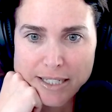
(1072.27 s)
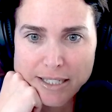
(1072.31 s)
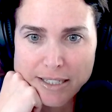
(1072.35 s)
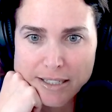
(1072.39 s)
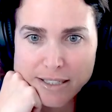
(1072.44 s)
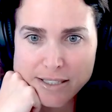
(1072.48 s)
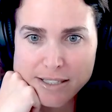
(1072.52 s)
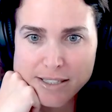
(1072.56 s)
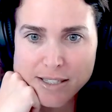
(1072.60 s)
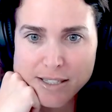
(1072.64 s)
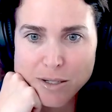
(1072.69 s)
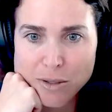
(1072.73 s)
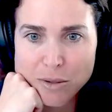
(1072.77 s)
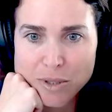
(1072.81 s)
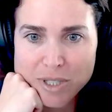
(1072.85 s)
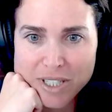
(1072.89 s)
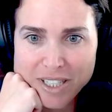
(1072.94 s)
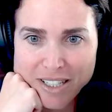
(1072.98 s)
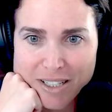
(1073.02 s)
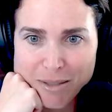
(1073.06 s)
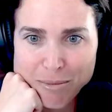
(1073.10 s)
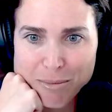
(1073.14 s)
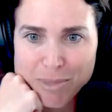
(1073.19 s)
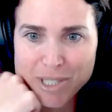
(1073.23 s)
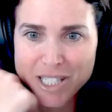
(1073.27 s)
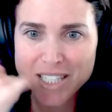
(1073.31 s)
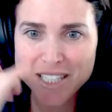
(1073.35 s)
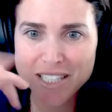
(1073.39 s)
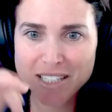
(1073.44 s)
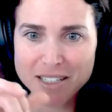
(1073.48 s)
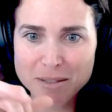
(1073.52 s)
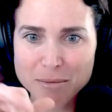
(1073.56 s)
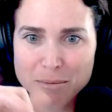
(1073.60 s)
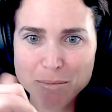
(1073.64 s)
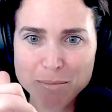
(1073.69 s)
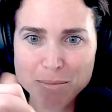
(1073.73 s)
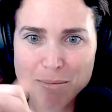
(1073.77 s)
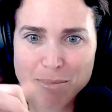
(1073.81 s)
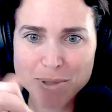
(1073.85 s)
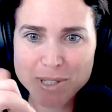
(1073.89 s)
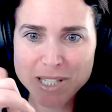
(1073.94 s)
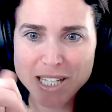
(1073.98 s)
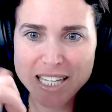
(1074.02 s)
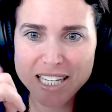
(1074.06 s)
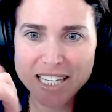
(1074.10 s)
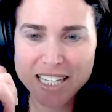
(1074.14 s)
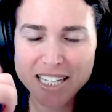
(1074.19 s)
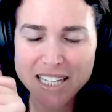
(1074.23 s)
So it can be
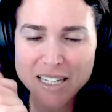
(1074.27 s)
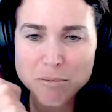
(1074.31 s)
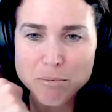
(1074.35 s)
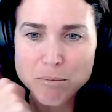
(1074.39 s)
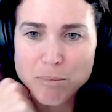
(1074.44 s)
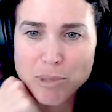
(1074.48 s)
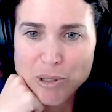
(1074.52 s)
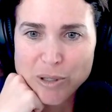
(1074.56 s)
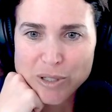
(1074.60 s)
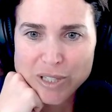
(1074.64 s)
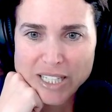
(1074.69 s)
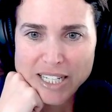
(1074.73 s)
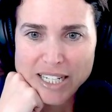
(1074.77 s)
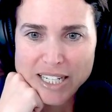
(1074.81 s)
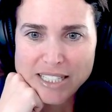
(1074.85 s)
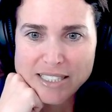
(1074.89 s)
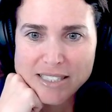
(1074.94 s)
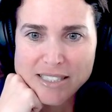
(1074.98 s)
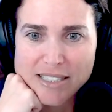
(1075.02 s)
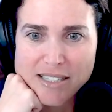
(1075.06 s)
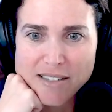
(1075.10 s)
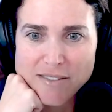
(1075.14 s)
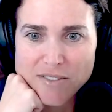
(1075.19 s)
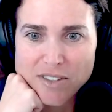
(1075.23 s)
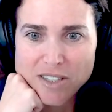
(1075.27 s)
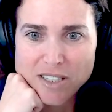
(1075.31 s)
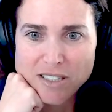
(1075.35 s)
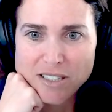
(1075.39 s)
playing on both ends of the